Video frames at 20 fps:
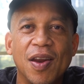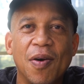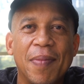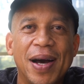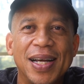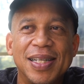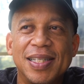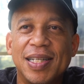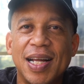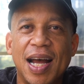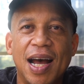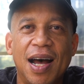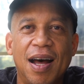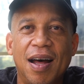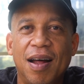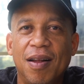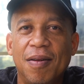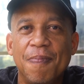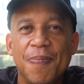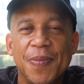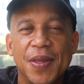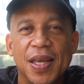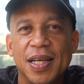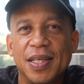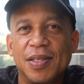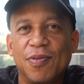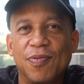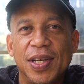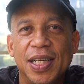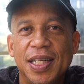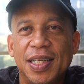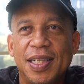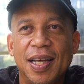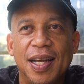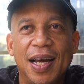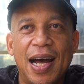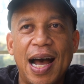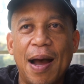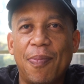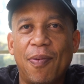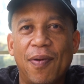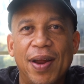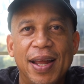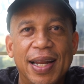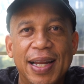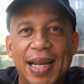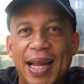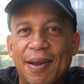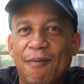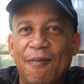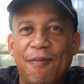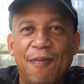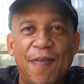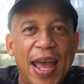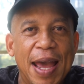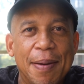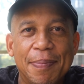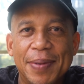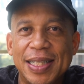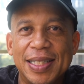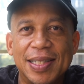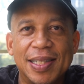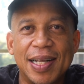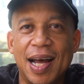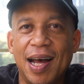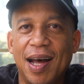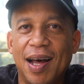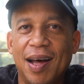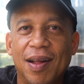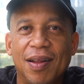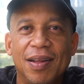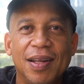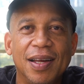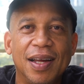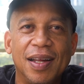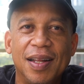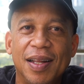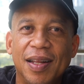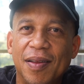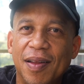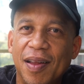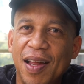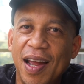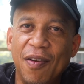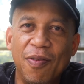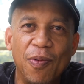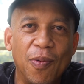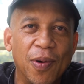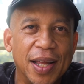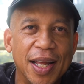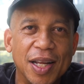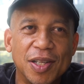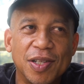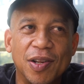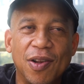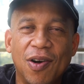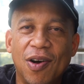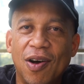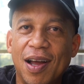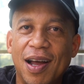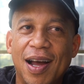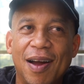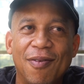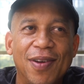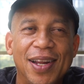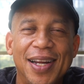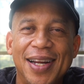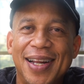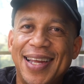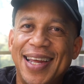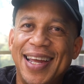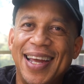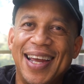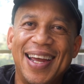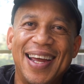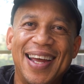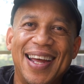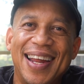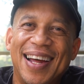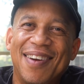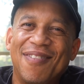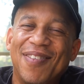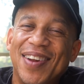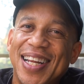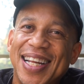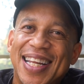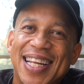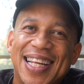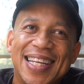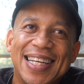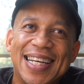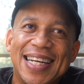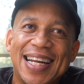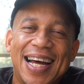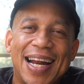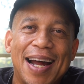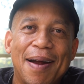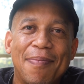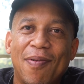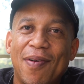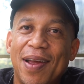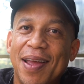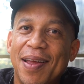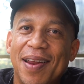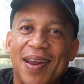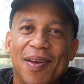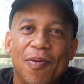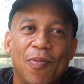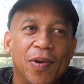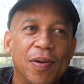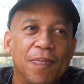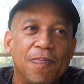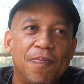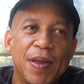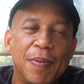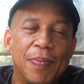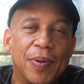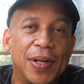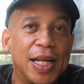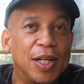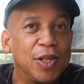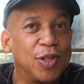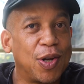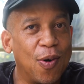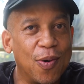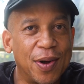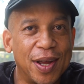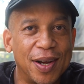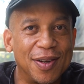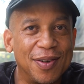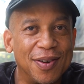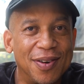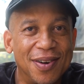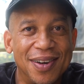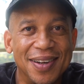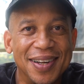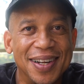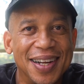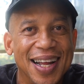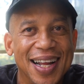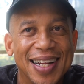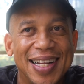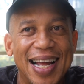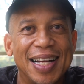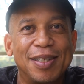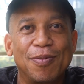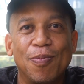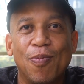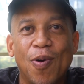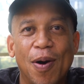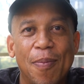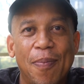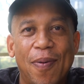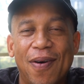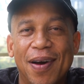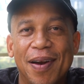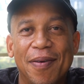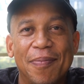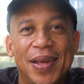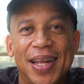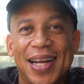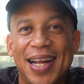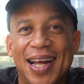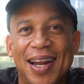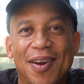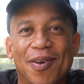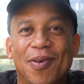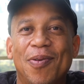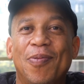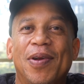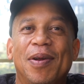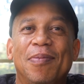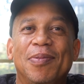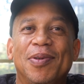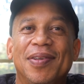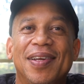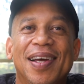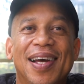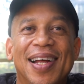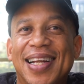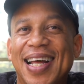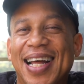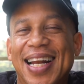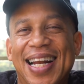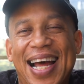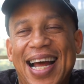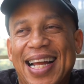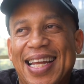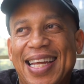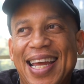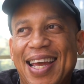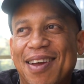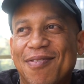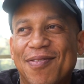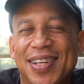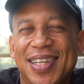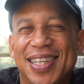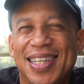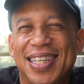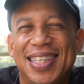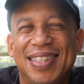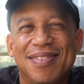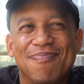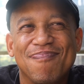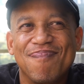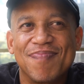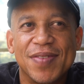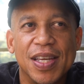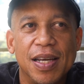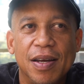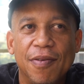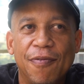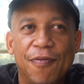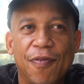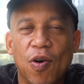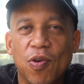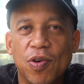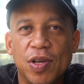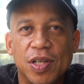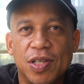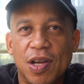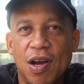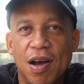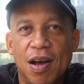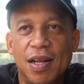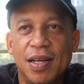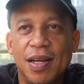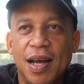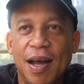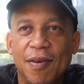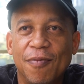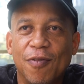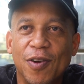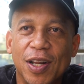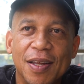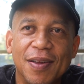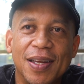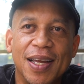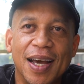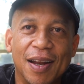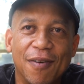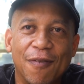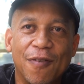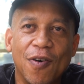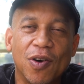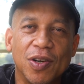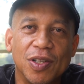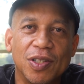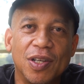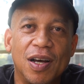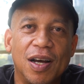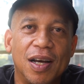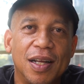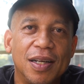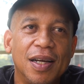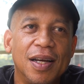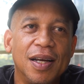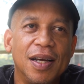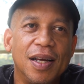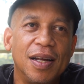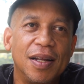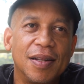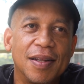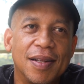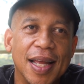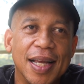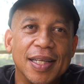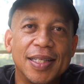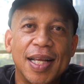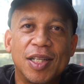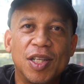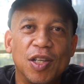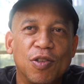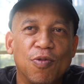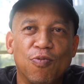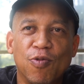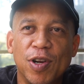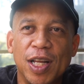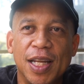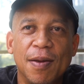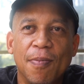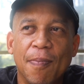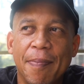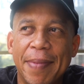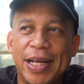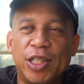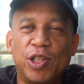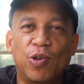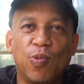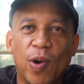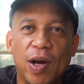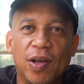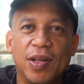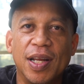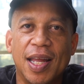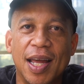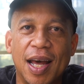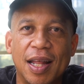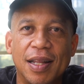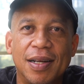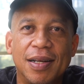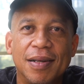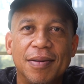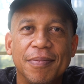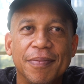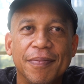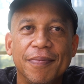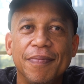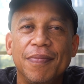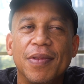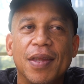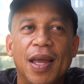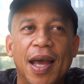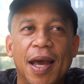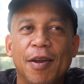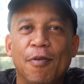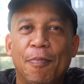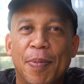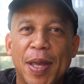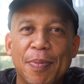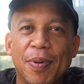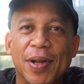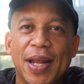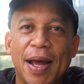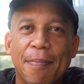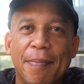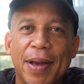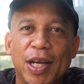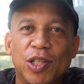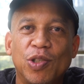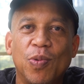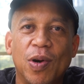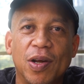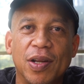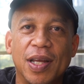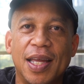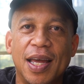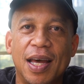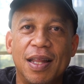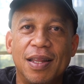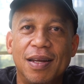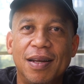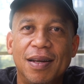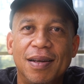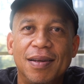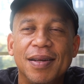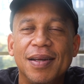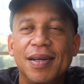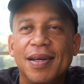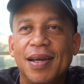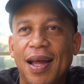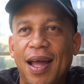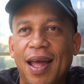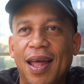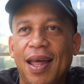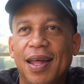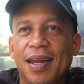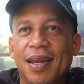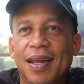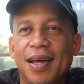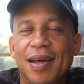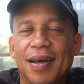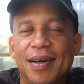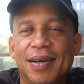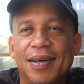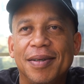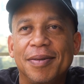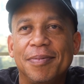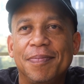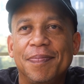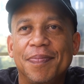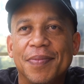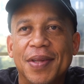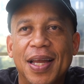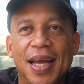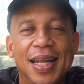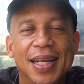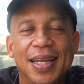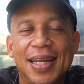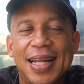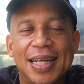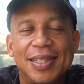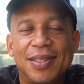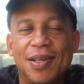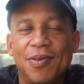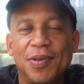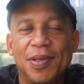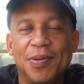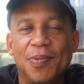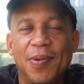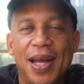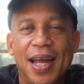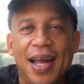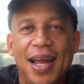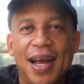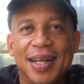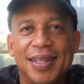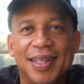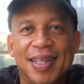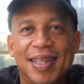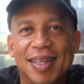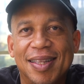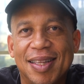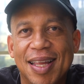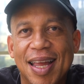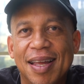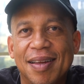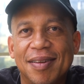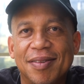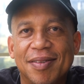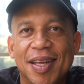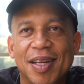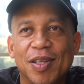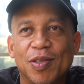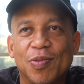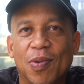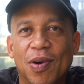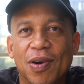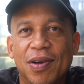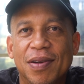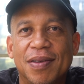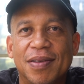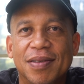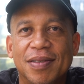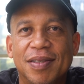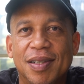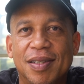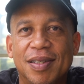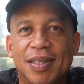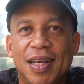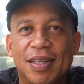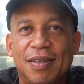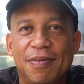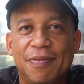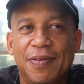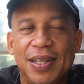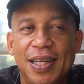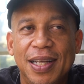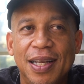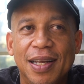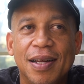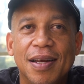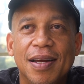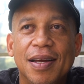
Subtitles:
My style is really to operate family style. Everyone gets along. I really cannot operate with people that don't get along. That's one part of me that I don't know that I can't really focus on. I really got to focus on things that just really mesh well together, and people that mesh well together, and that's the only way I think things work successfully.